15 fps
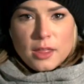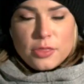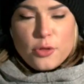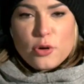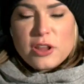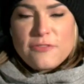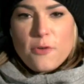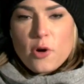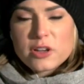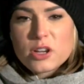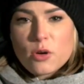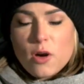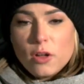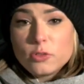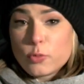34
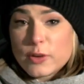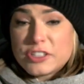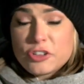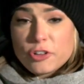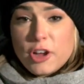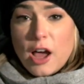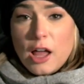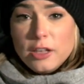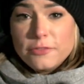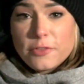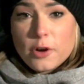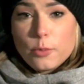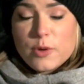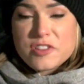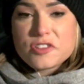year old Richard
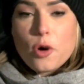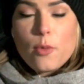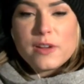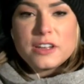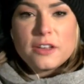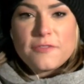Oliver was going